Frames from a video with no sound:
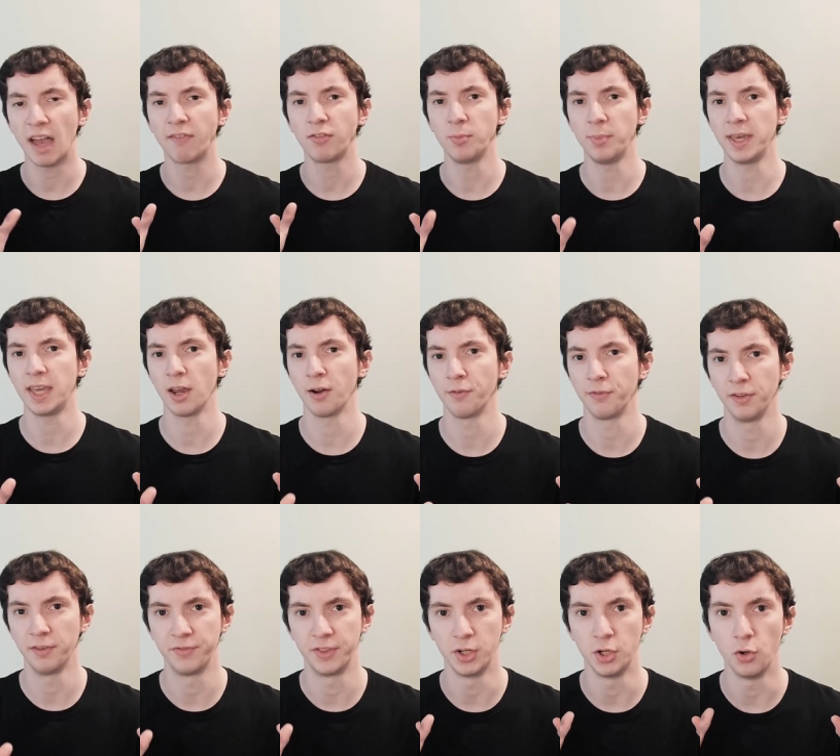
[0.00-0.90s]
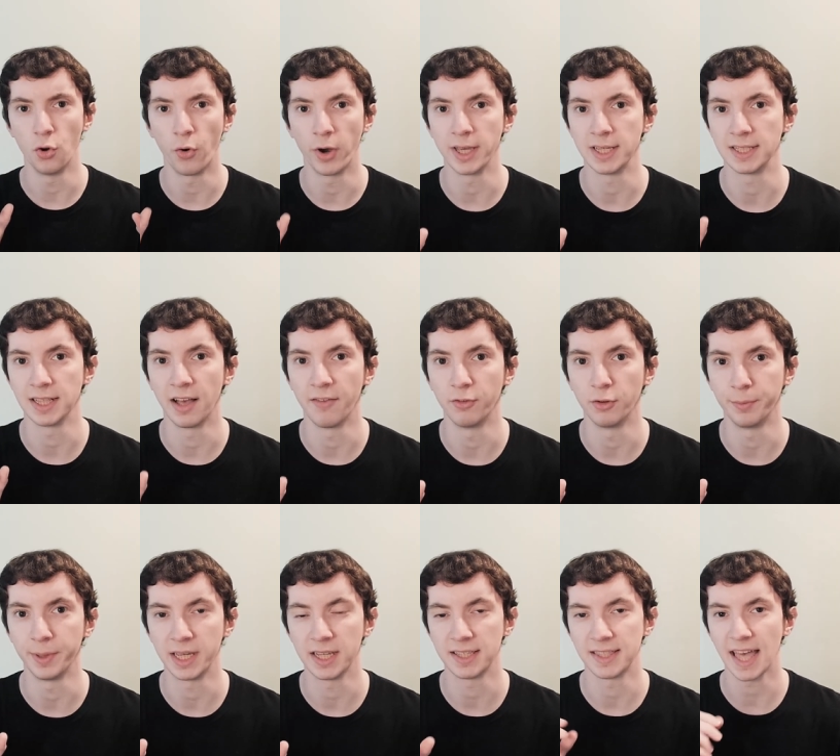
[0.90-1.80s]
to be careful of the noise level
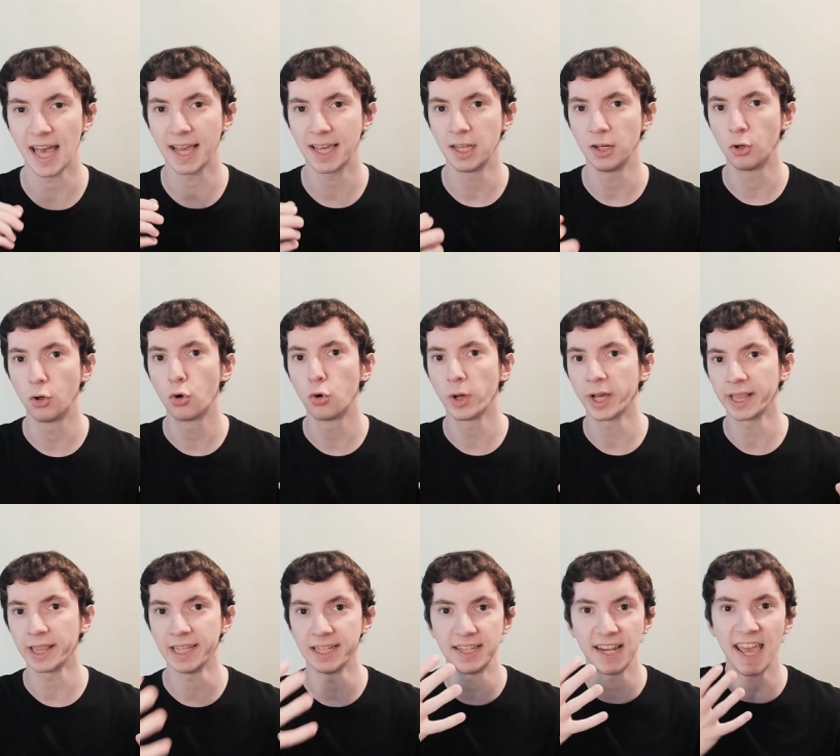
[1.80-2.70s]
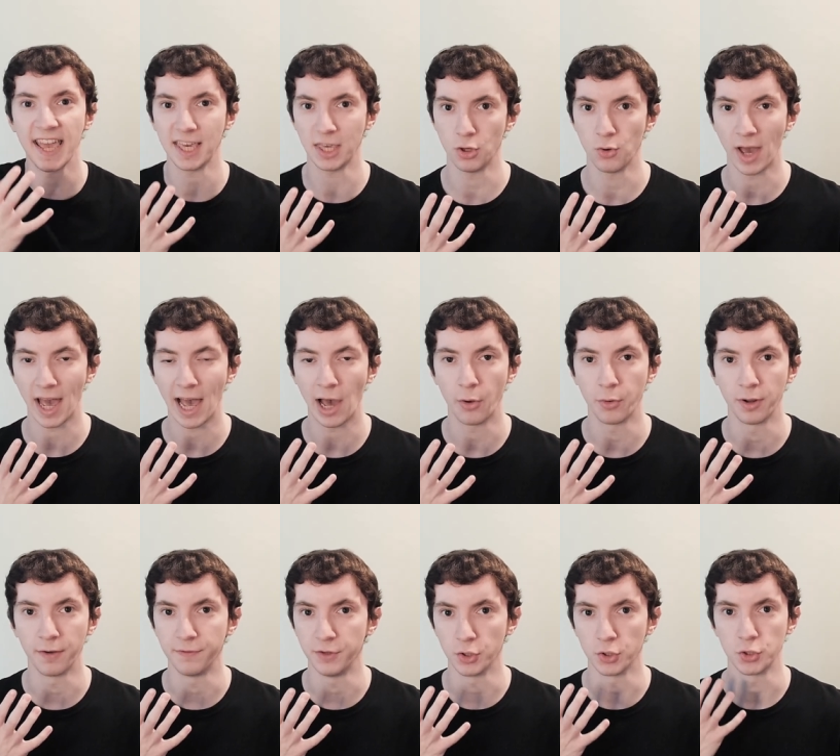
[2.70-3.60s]
because that can quickly take you out
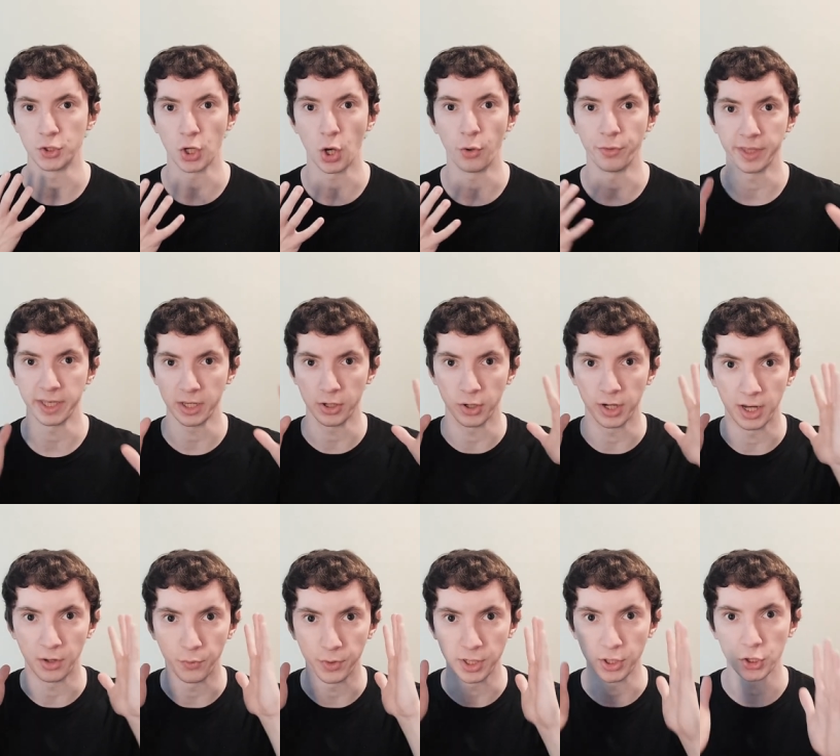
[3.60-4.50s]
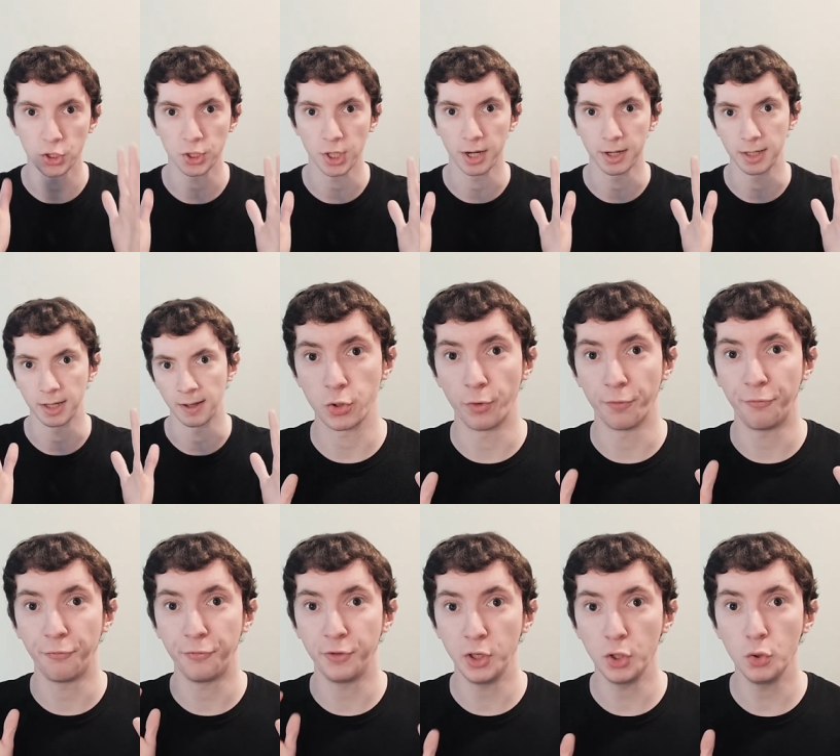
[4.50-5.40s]
of your zone that you're in when you're studying.
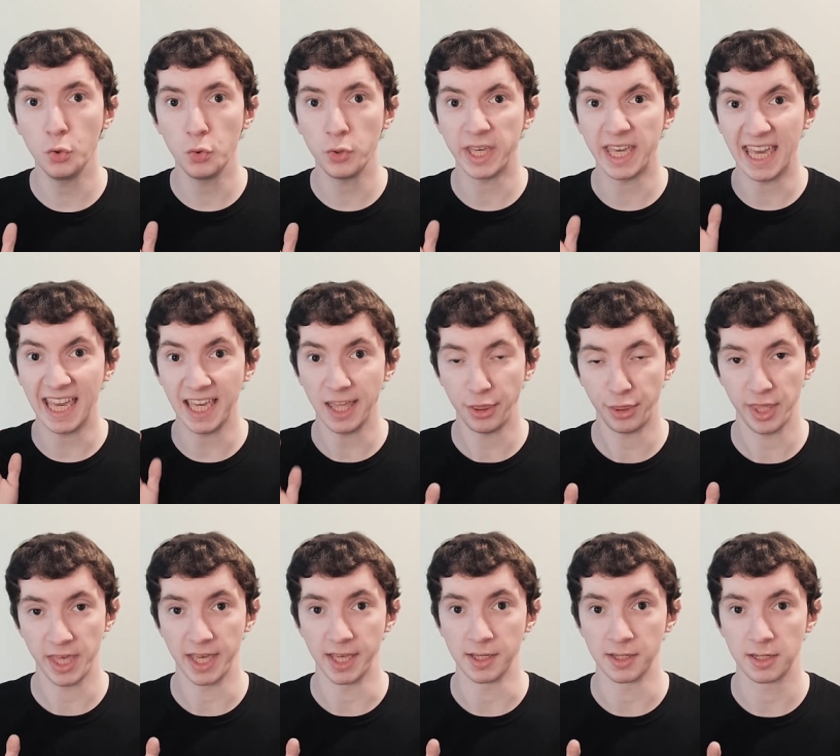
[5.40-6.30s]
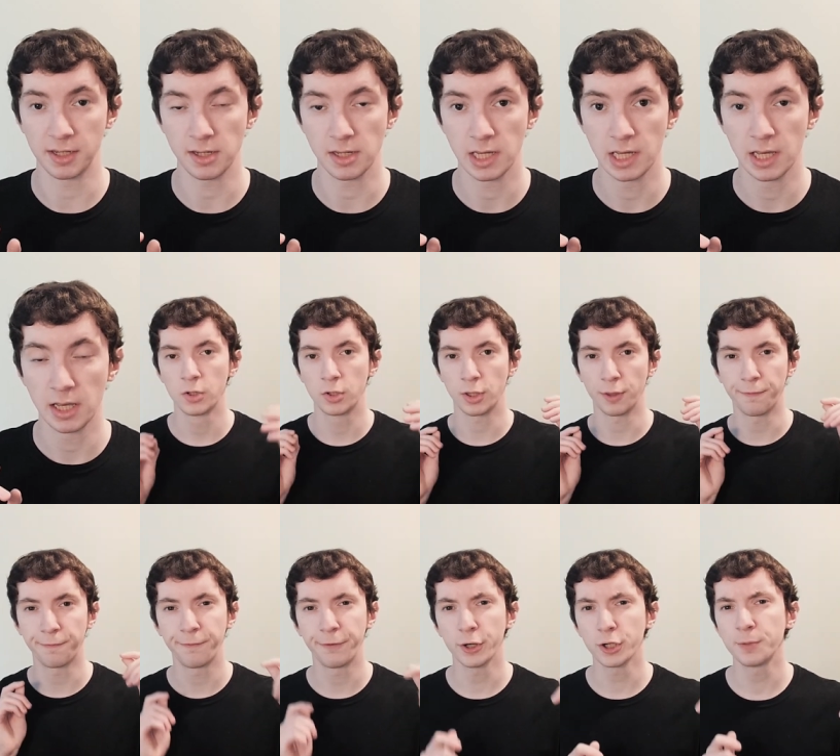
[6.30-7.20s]
So a few key things.
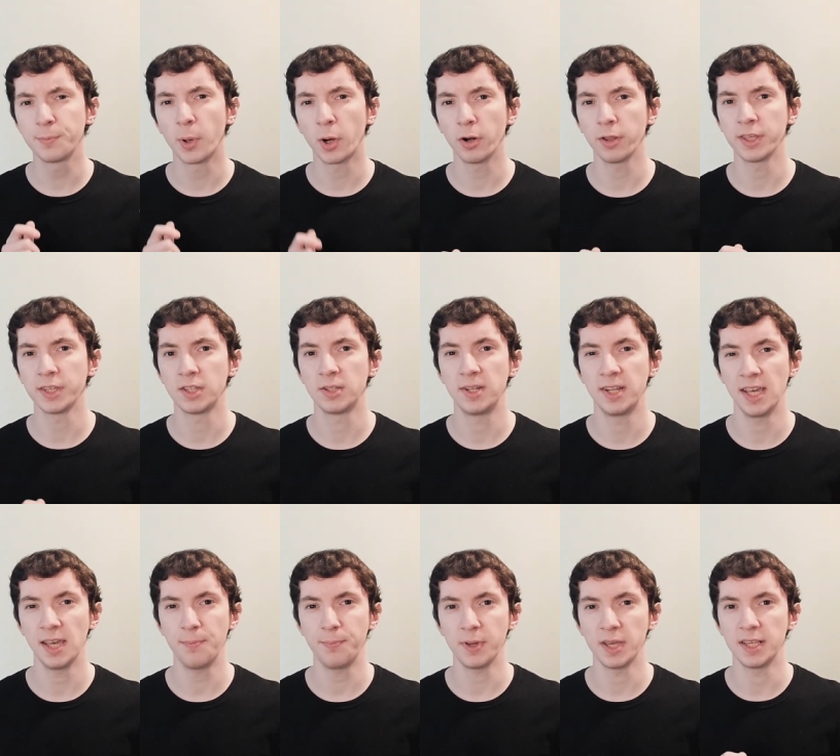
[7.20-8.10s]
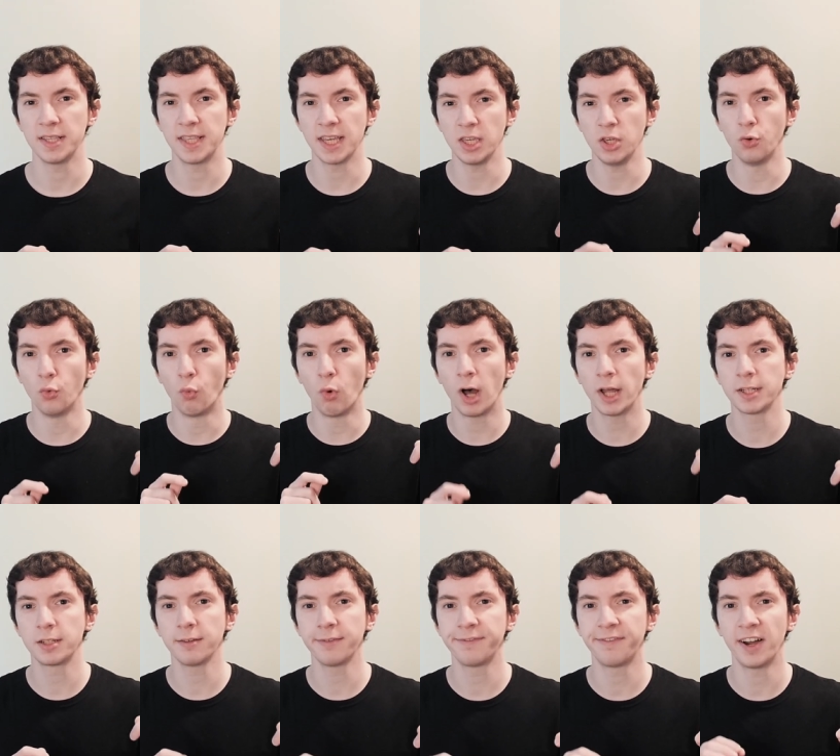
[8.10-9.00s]
So the first part of this tip is that you
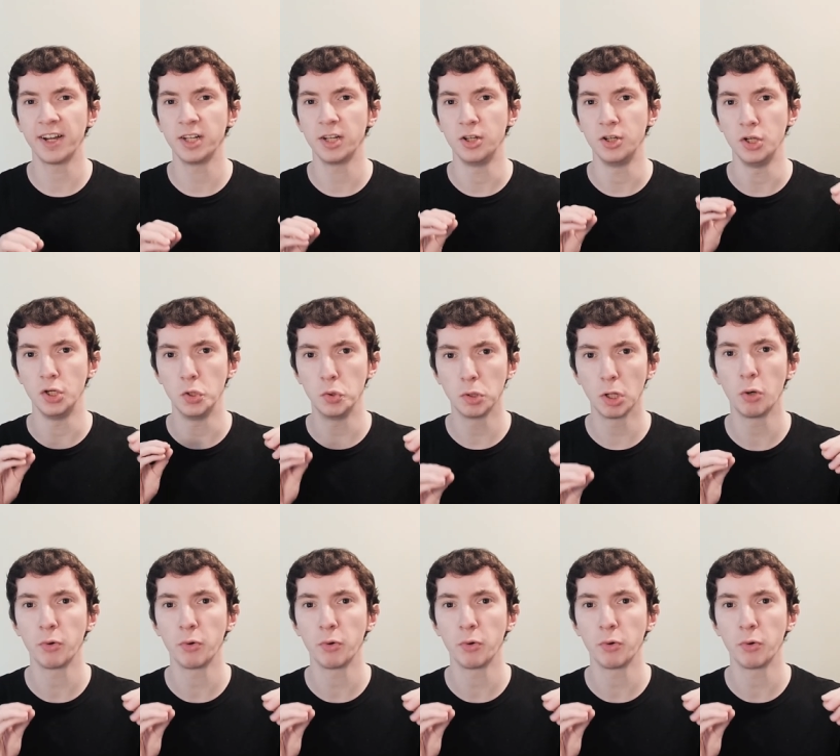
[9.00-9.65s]
want to find a new